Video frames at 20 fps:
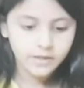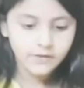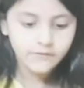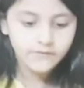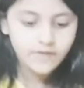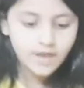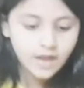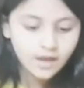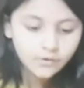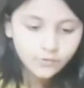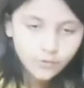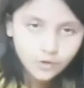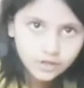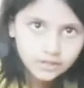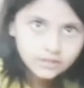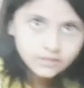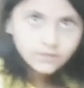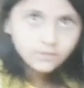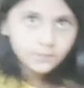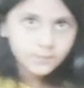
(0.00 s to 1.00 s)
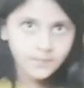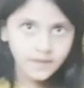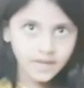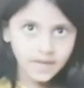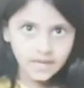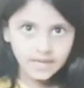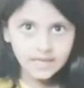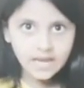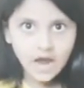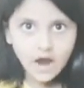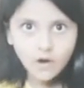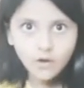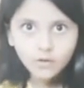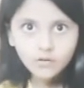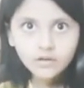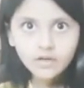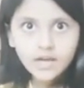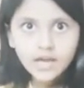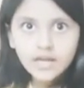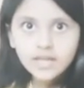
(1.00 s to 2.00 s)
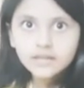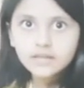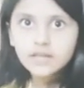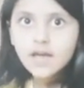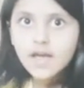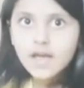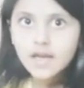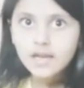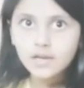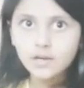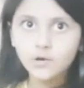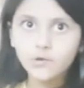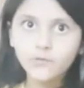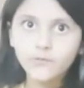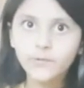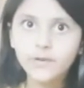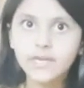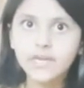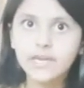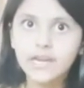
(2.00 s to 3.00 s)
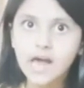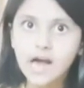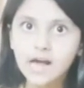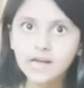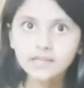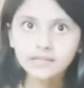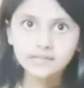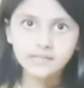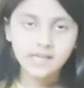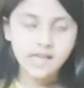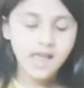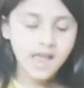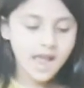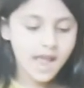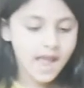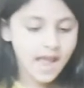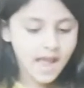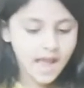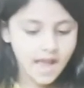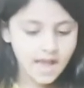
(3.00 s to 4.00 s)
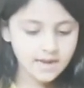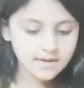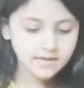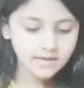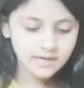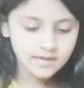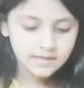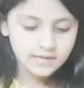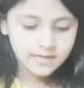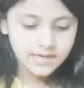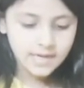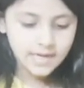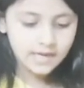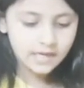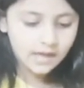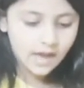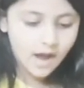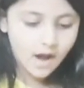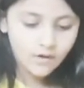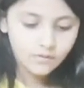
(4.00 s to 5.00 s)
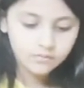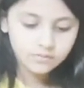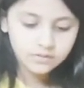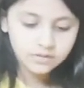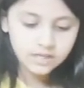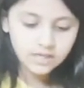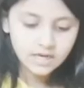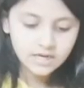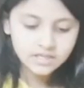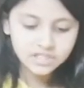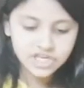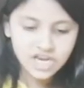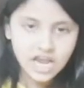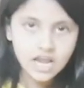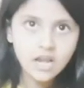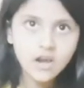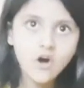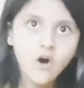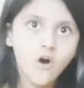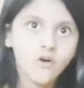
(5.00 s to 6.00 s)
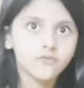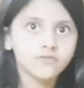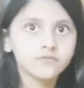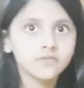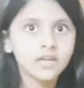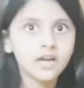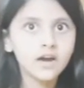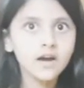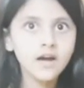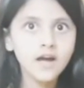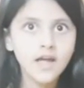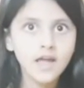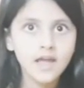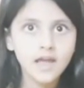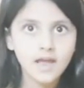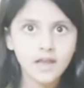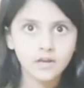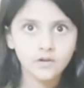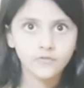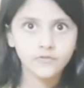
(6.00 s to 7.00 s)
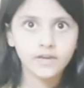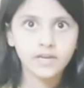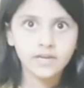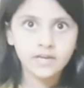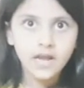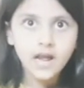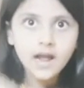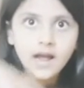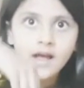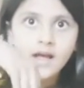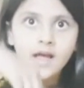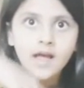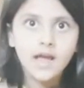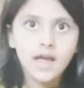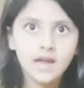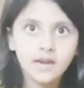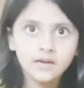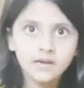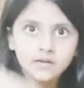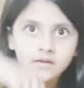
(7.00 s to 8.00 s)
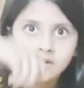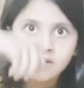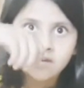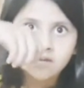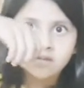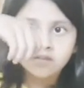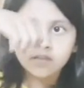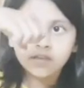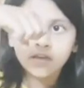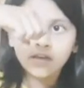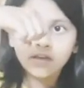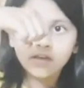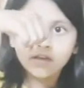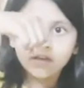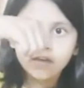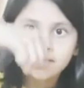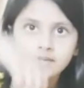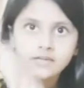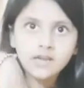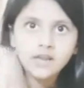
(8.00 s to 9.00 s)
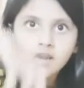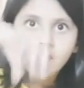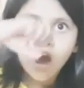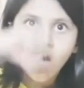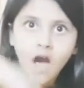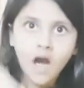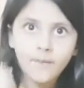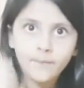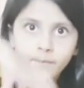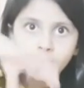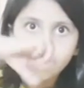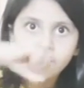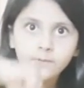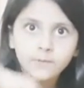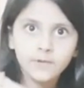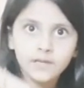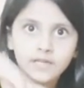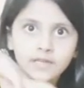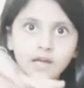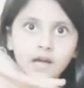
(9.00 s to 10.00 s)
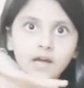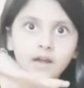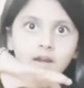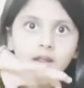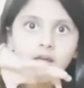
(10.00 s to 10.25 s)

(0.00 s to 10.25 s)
we are going to peel out the aloe veras and take out the gel of the aloe vera and little harm it with our